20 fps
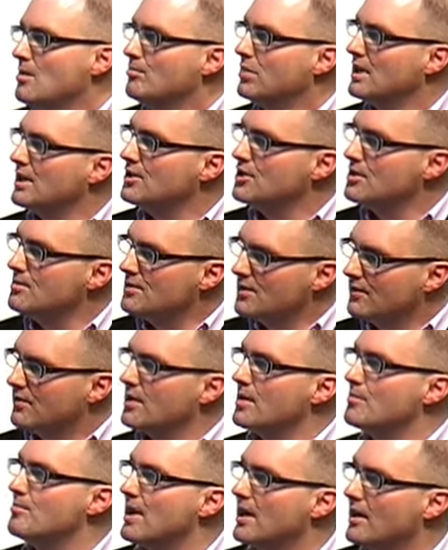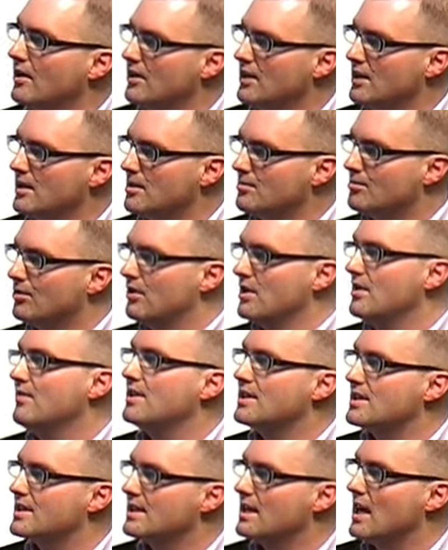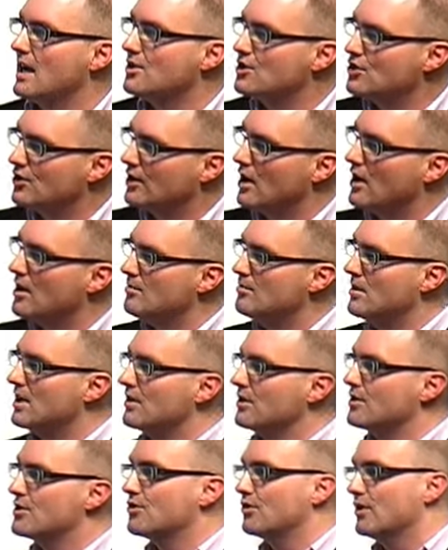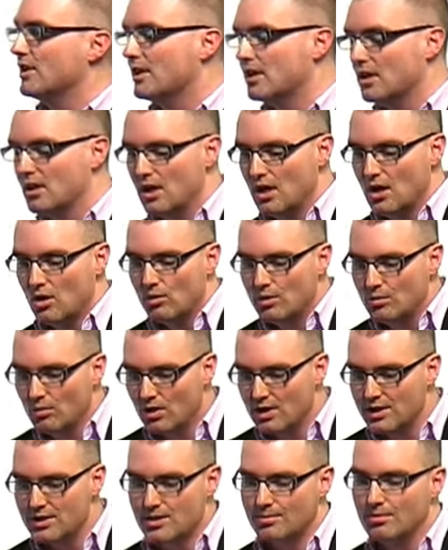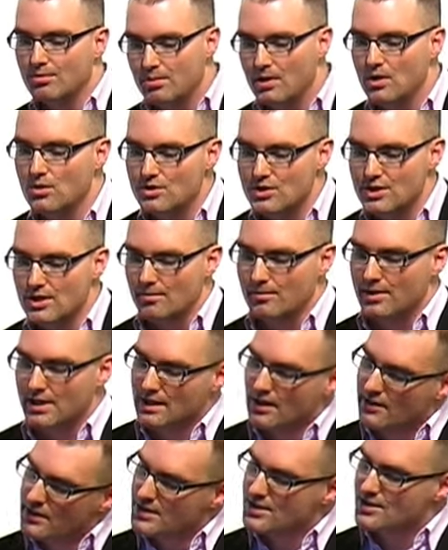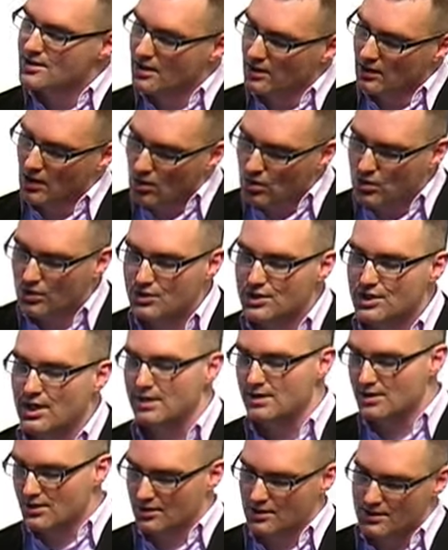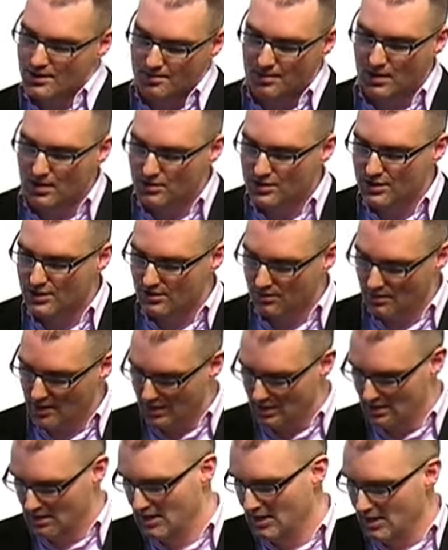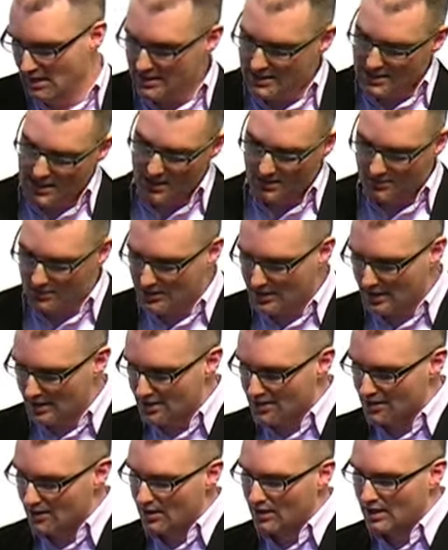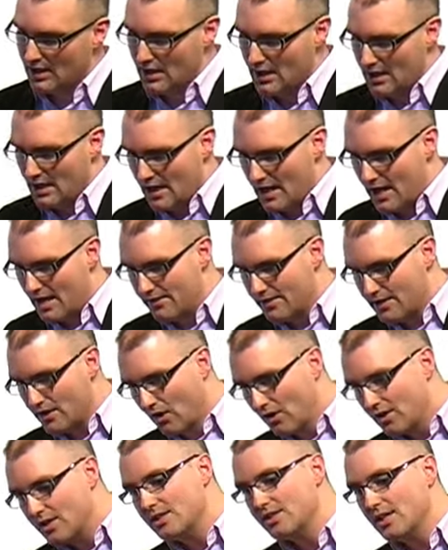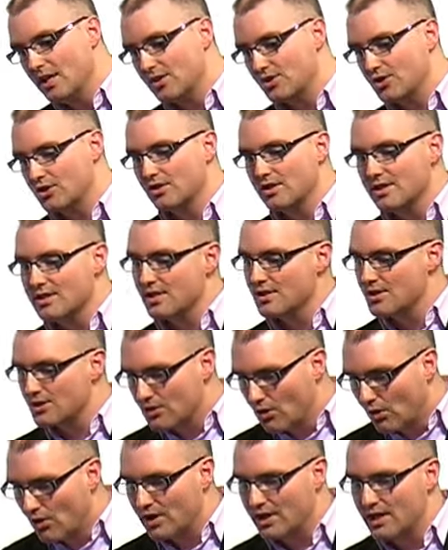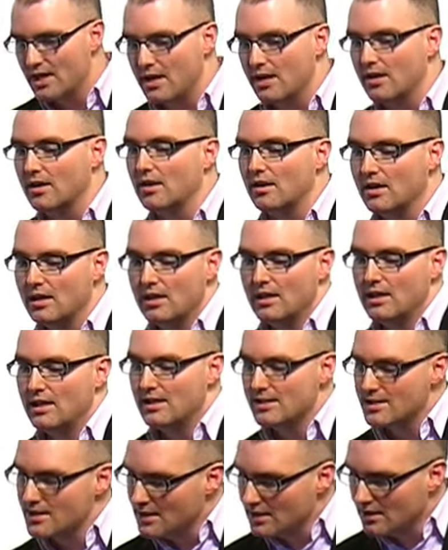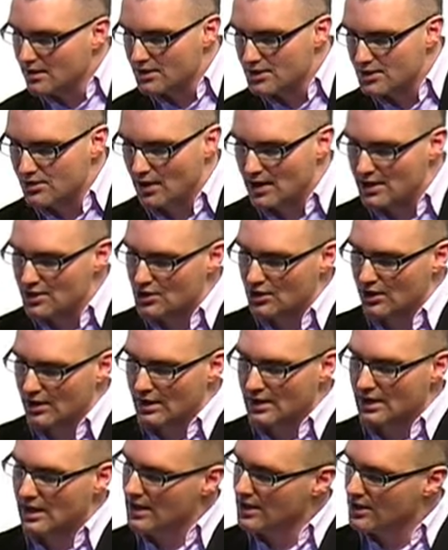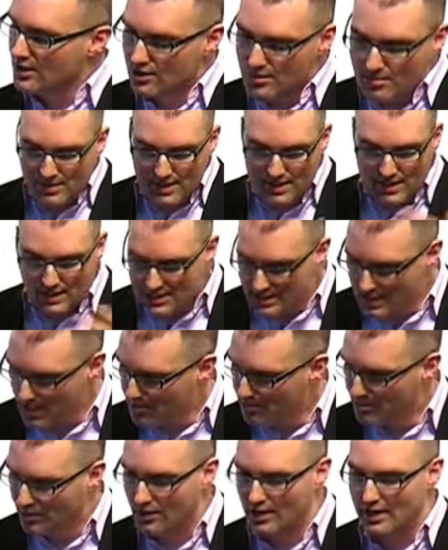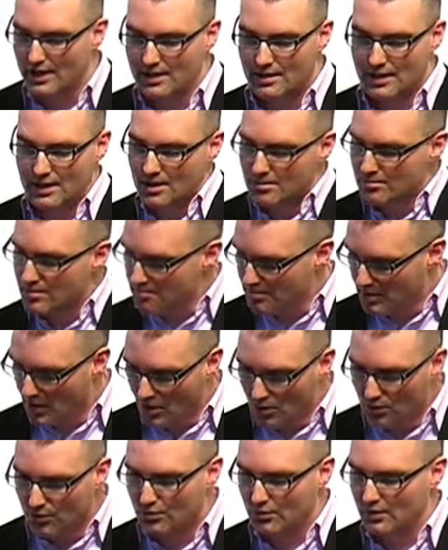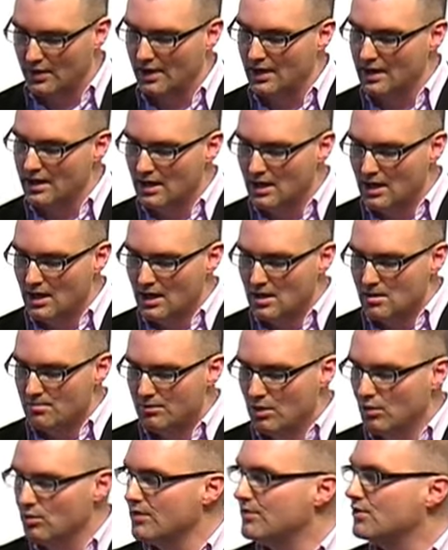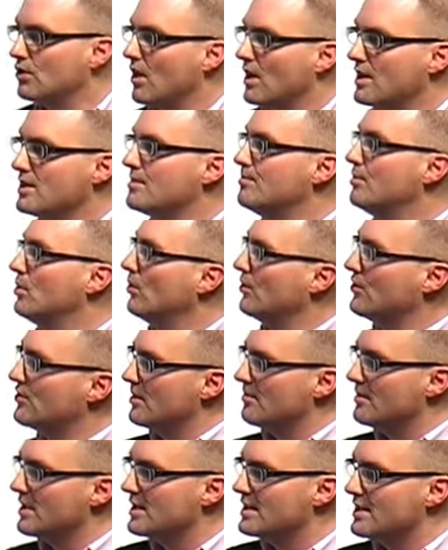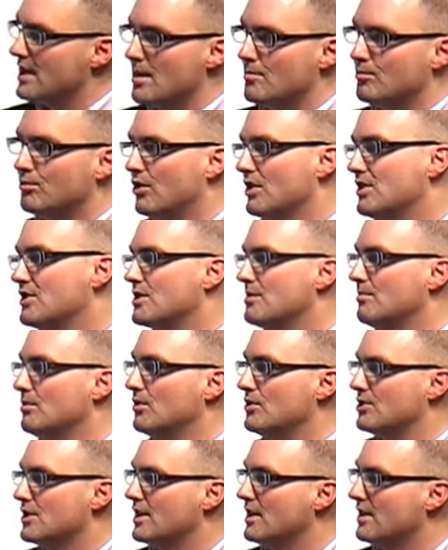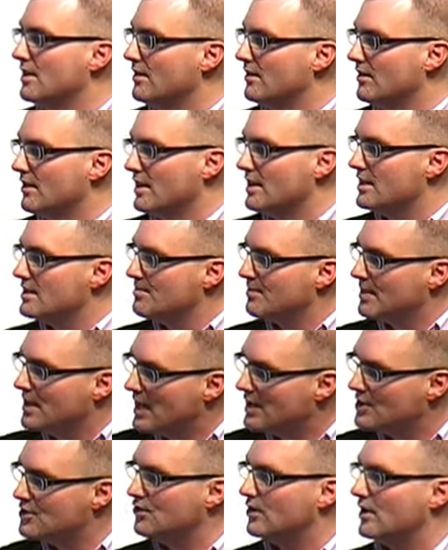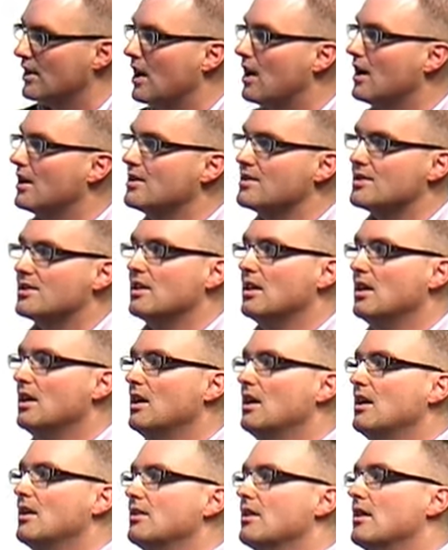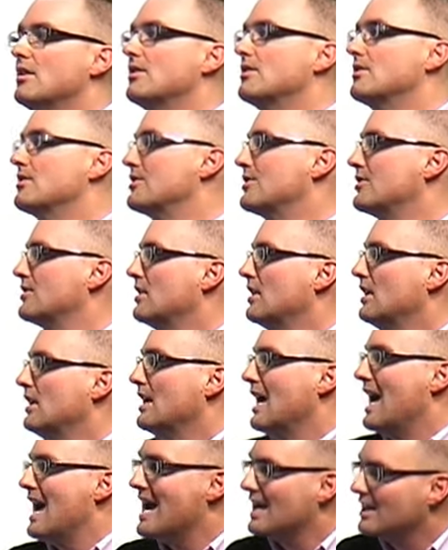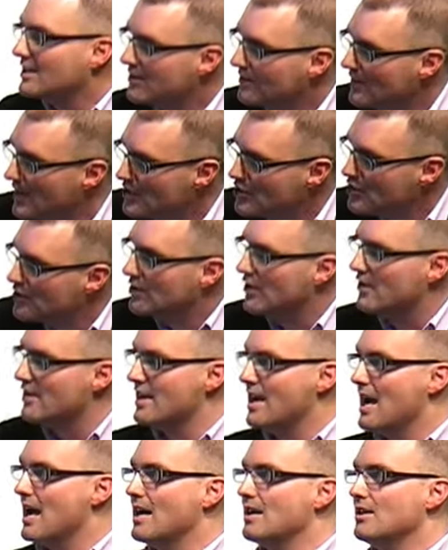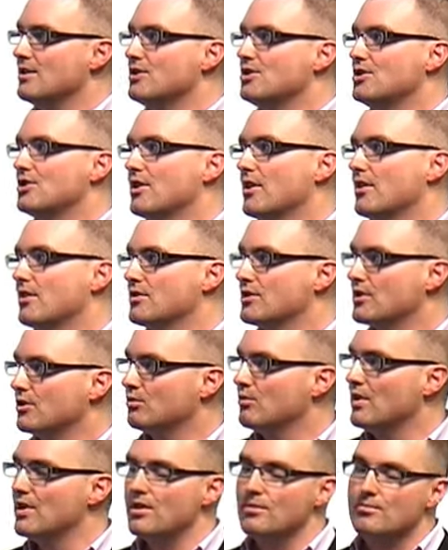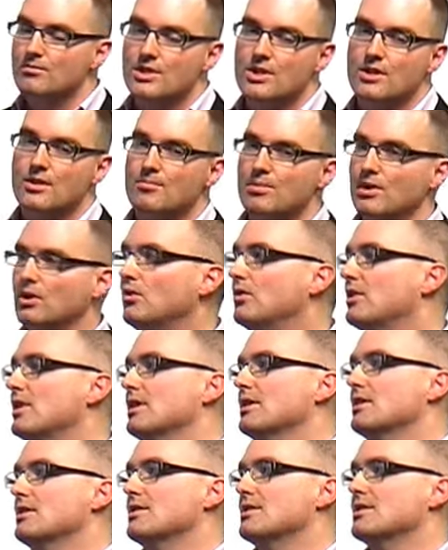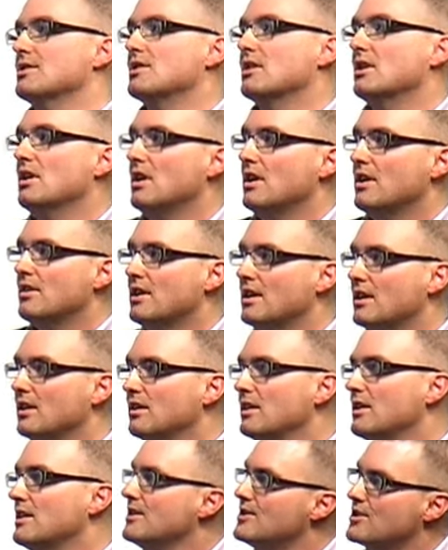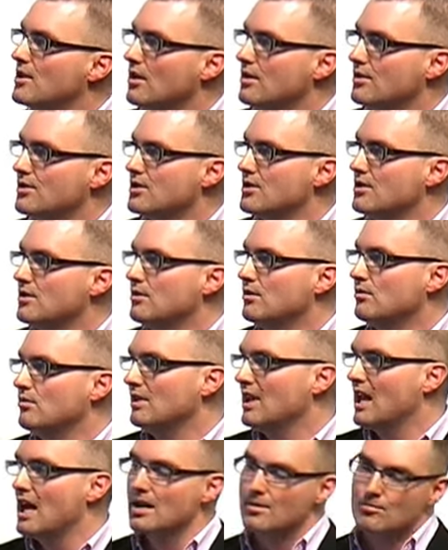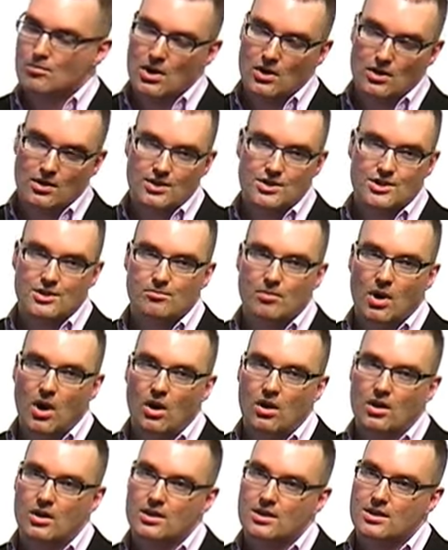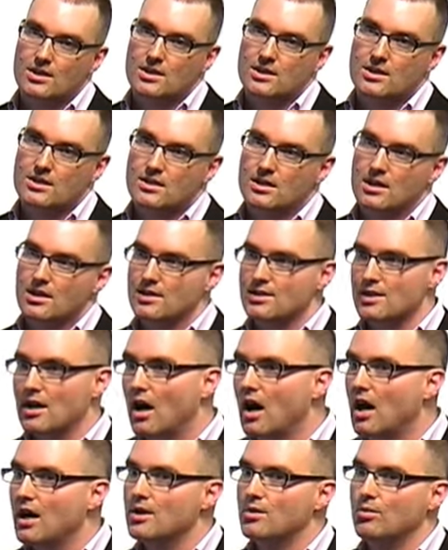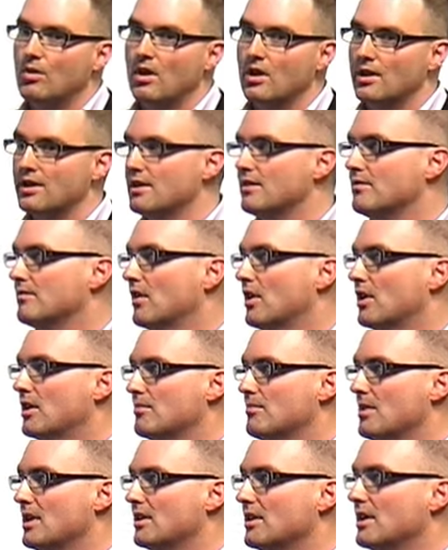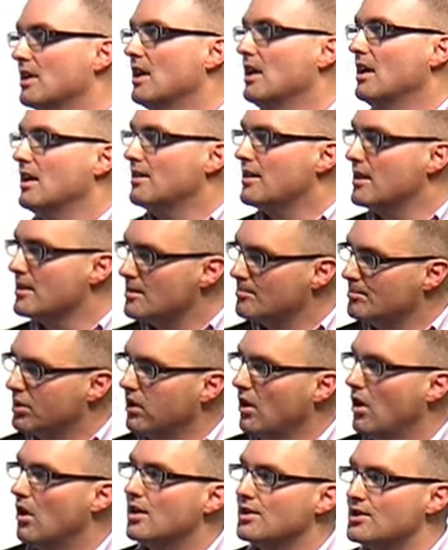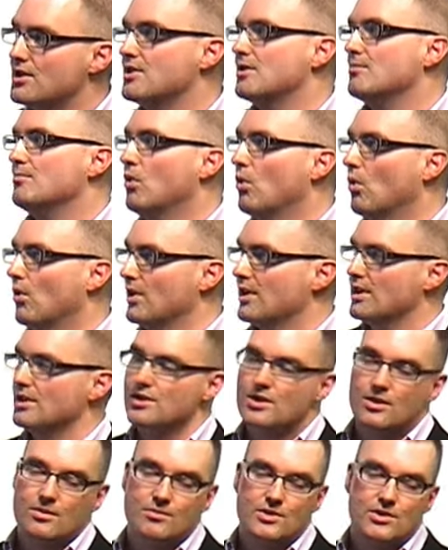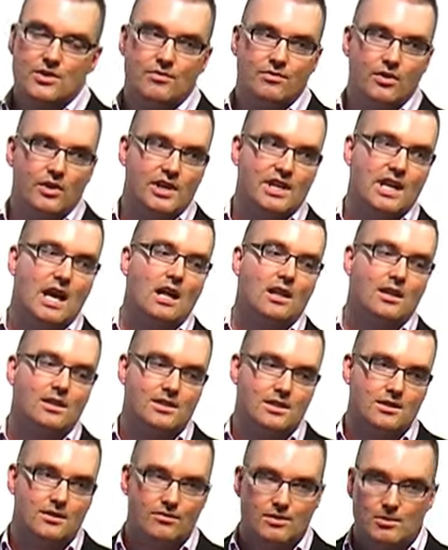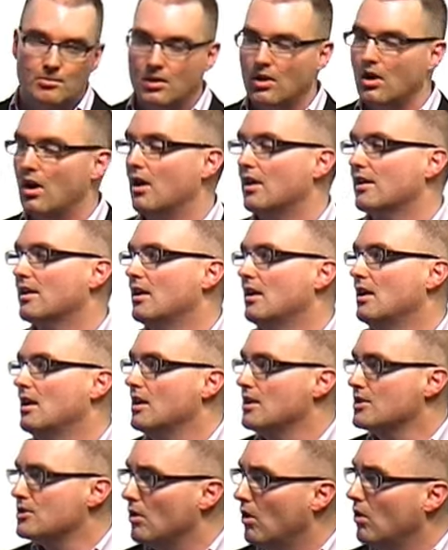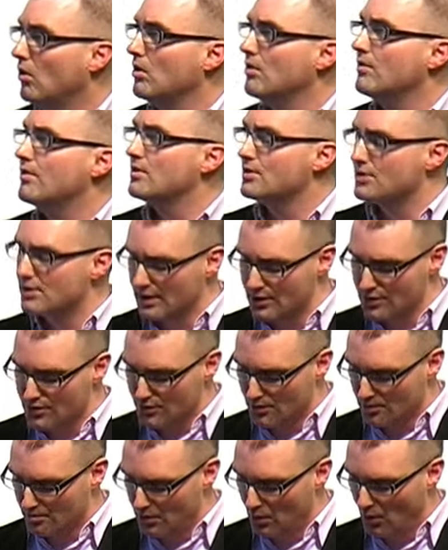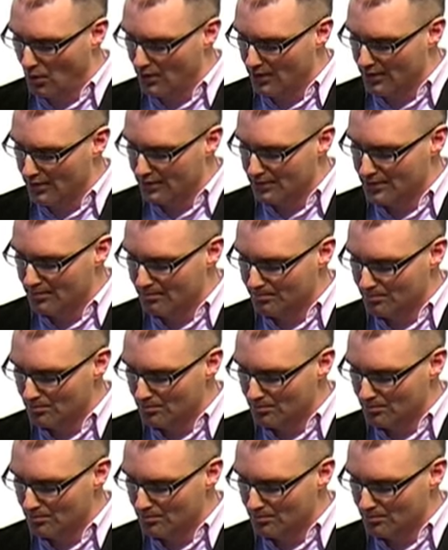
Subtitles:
But in terms of comparing the previous sketch on Ironmonger Street, we wanted to propose something. Now this is a local centre as opposed to a town centre, and the architecture is historic here. It's an illustration. It be contemporary, it could be both really, but we've tried to pull some of the same principles in, that it's pedestrianised, that there's activation on the edge, that there's a rhythm to the buildings, that it leads on to landmarks and parks, that it's a high quality environment, that the plot is important in terms of the verticality of the plot. So all of those things are important.